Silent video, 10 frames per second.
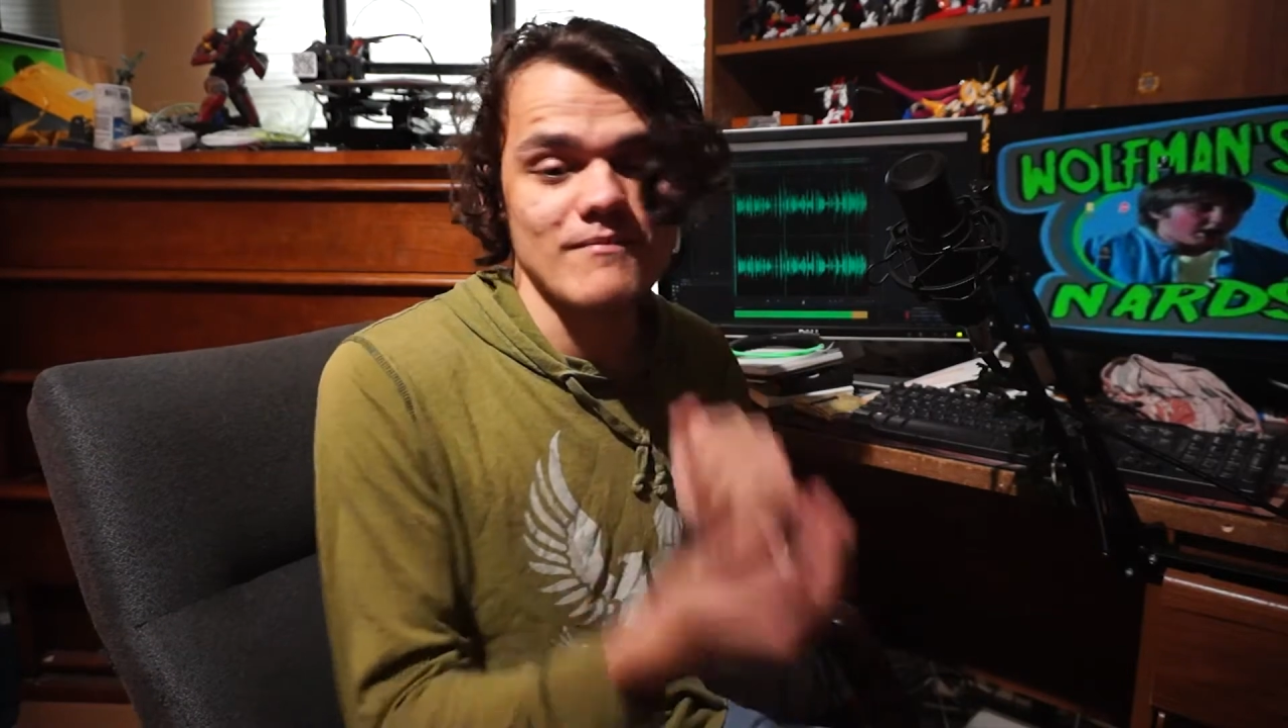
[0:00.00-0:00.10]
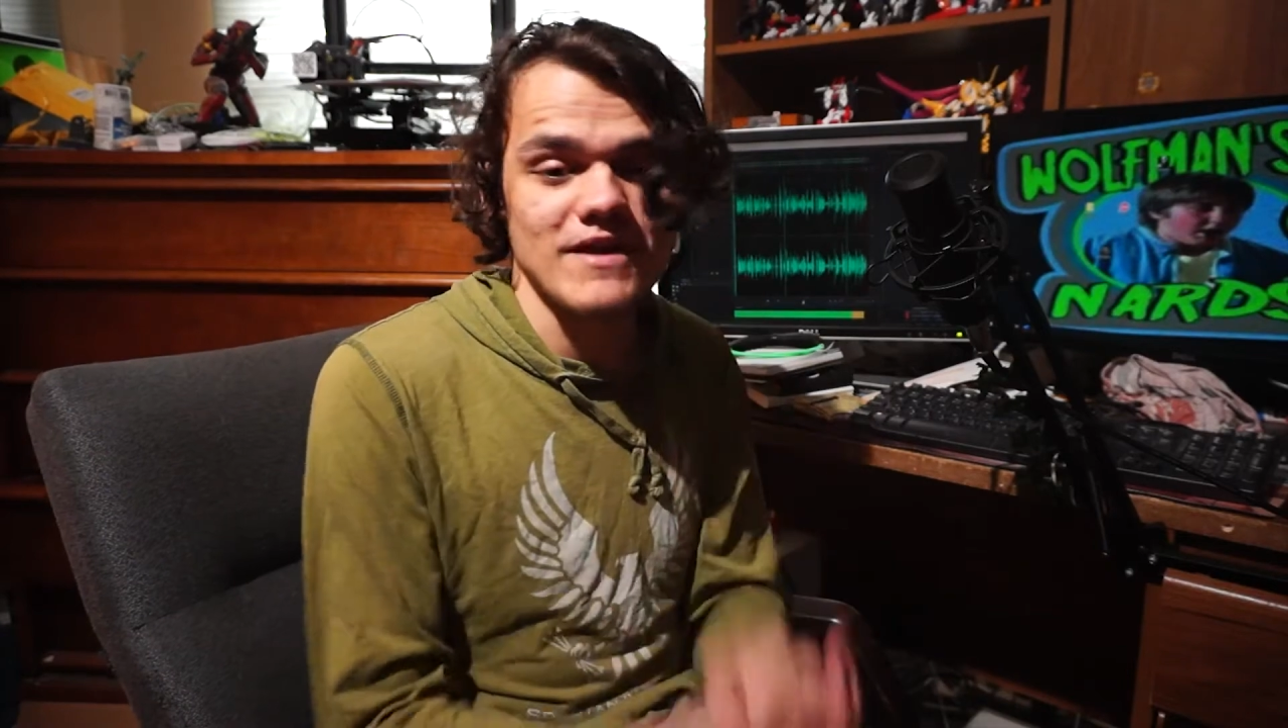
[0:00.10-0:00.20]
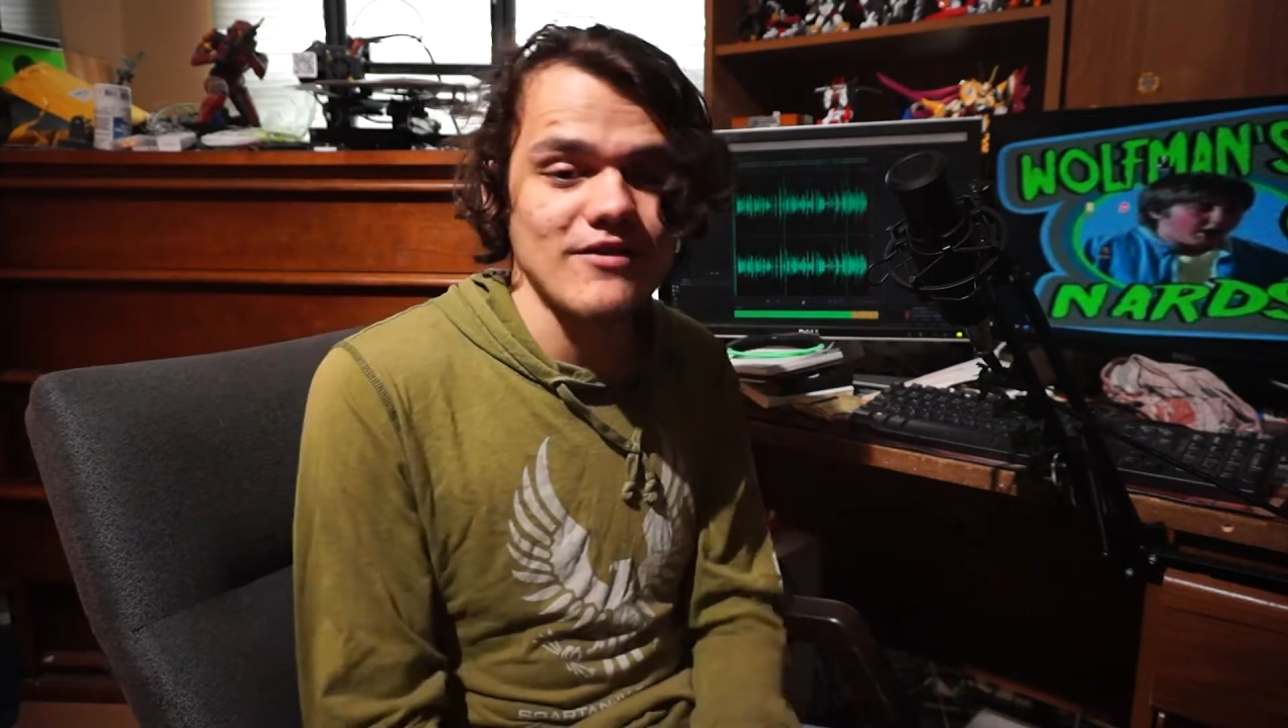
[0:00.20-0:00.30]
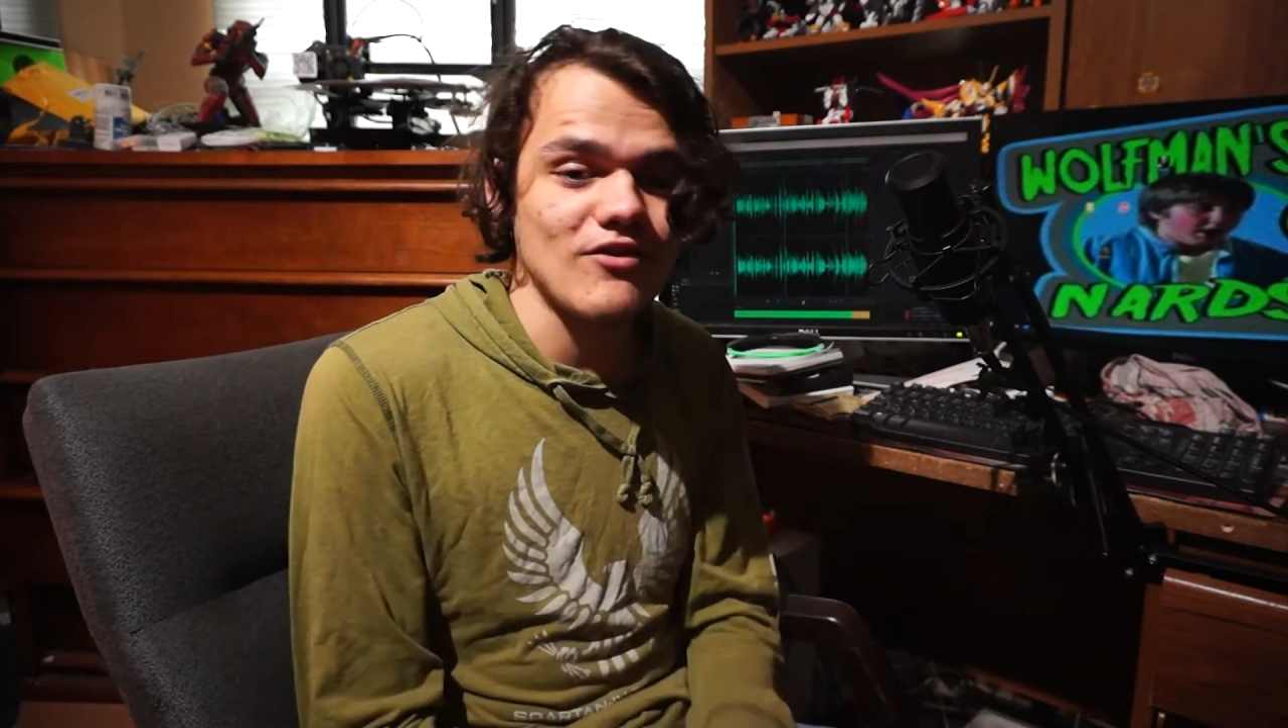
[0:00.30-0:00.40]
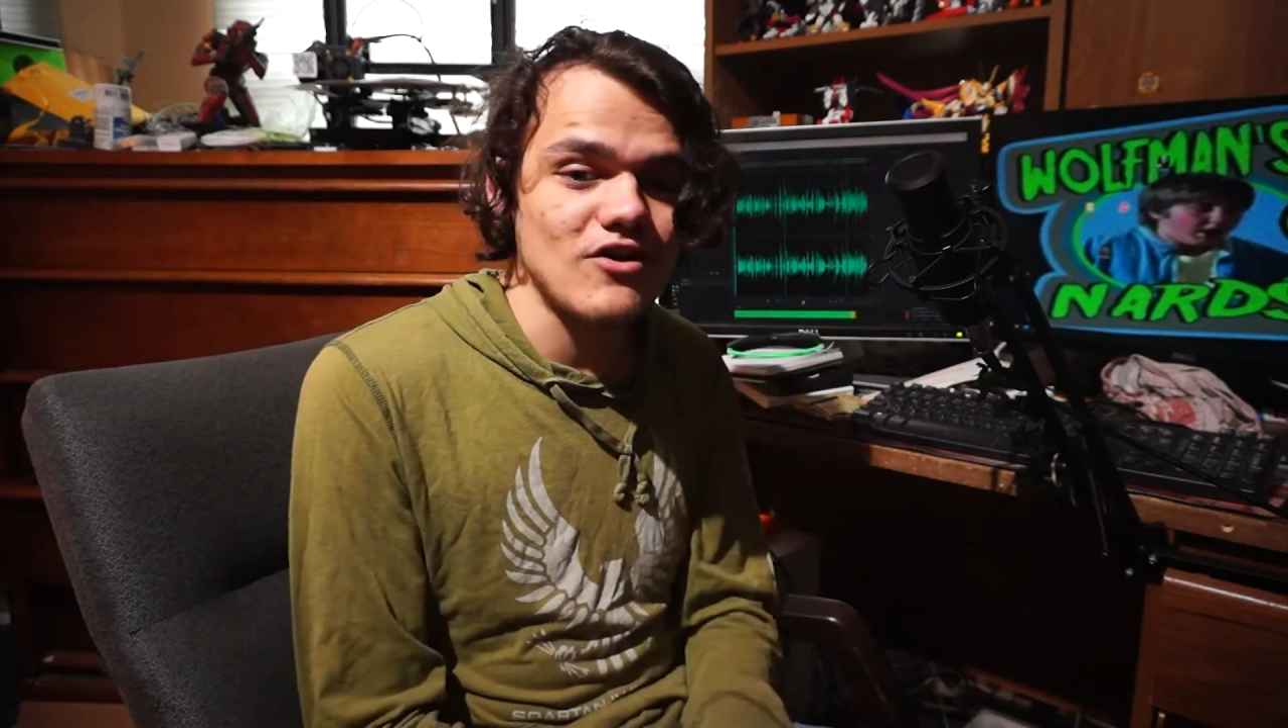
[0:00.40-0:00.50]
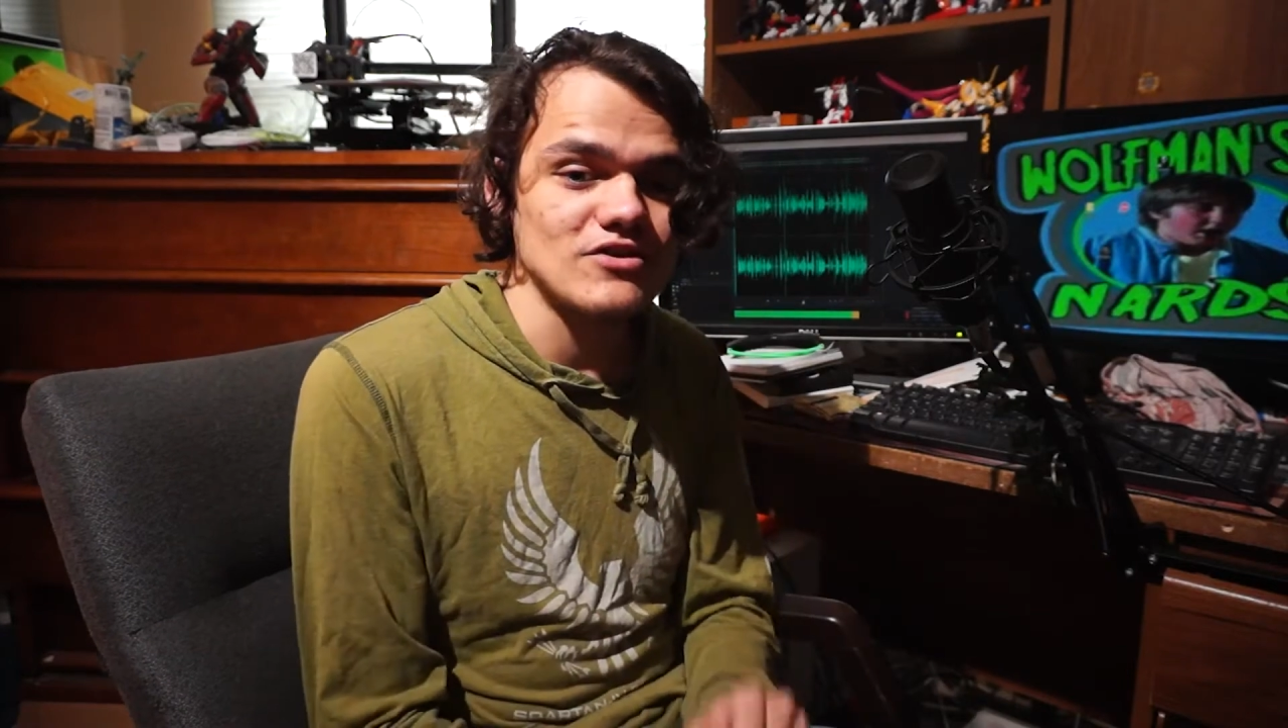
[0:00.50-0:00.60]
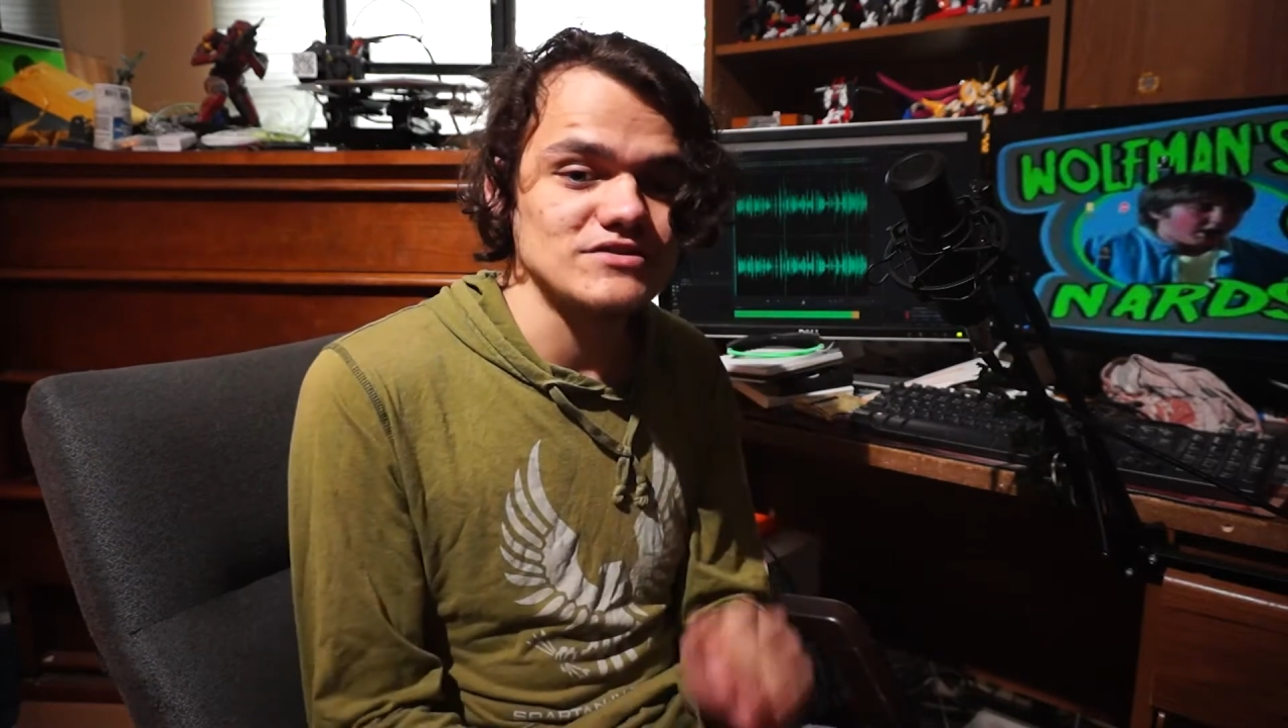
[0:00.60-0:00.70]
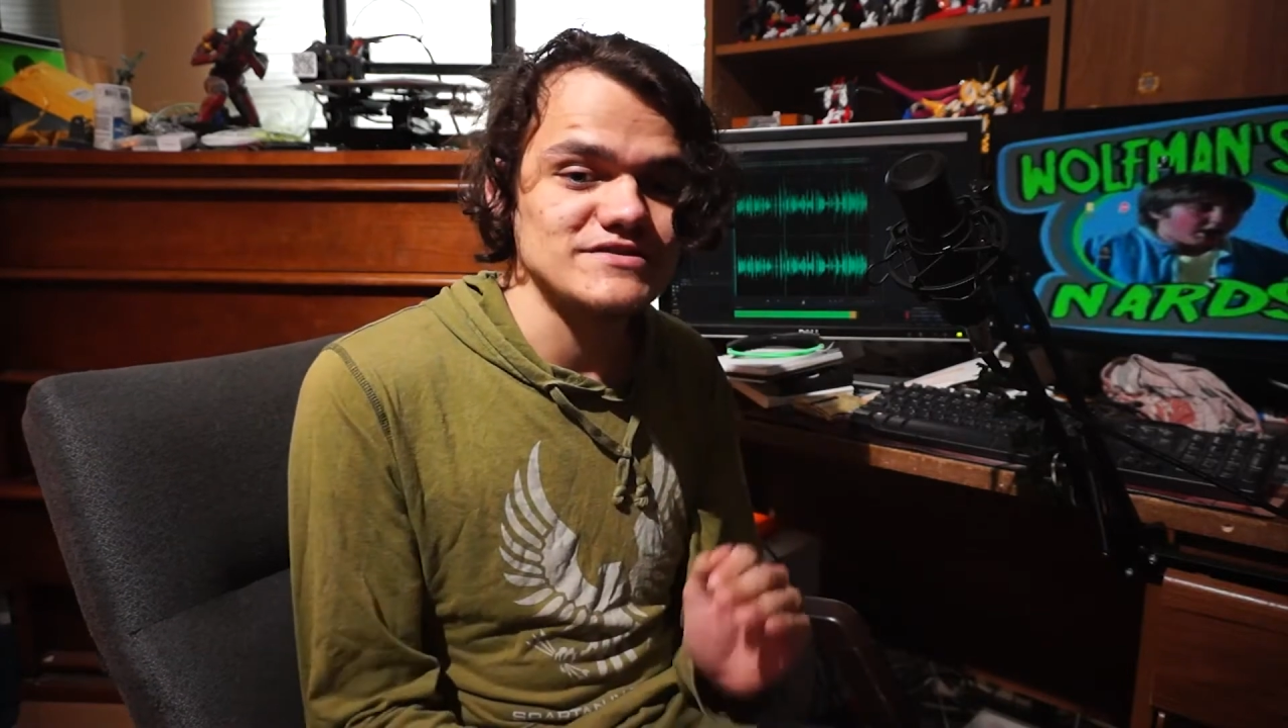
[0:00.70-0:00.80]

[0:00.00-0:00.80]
minute-long